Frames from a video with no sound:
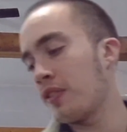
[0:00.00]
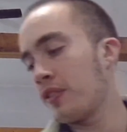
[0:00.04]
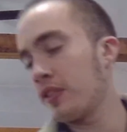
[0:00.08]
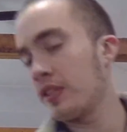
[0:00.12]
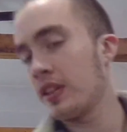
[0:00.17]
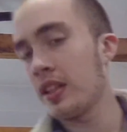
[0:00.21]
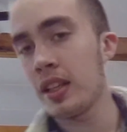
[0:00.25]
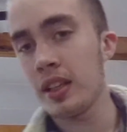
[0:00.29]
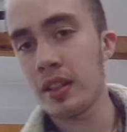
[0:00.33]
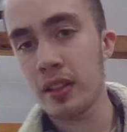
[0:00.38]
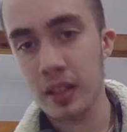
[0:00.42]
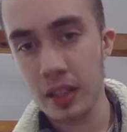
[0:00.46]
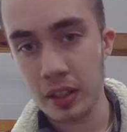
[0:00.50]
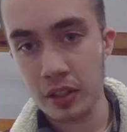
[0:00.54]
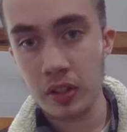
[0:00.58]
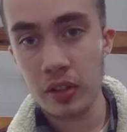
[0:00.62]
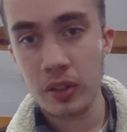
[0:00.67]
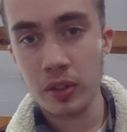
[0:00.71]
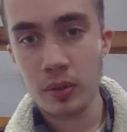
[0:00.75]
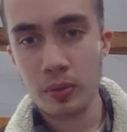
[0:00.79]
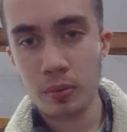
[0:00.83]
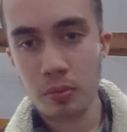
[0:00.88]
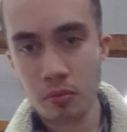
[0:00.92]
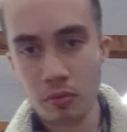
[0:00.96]
Now, this
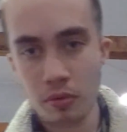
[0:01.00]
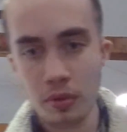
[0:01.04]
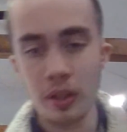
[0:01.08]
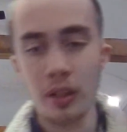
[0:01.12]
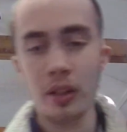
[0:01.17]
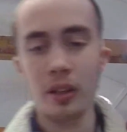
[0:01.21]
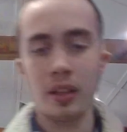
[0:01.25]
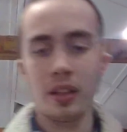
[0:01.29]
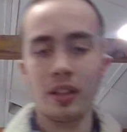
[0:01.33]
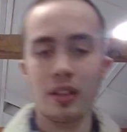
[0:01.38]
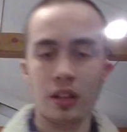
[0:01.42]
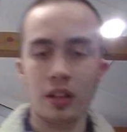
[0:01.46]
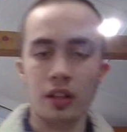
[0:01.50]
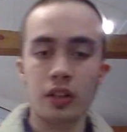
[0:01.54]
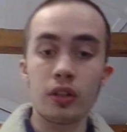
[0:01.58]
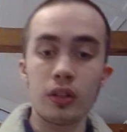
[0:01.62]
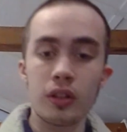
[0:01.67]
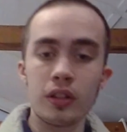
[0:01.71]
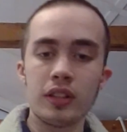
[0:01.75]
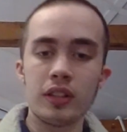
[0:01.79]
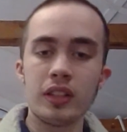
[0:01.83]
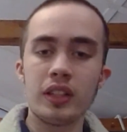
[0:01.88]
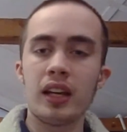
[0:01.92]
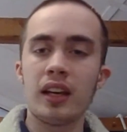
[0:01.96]
is really a good
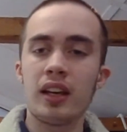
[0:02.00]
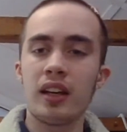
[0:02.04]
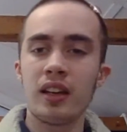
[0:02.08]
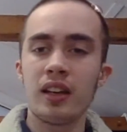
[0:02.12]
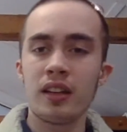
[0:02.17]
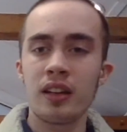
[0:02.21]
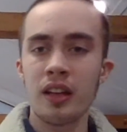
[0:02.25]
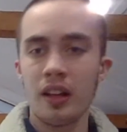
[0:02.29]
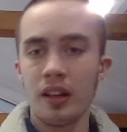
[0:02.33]
day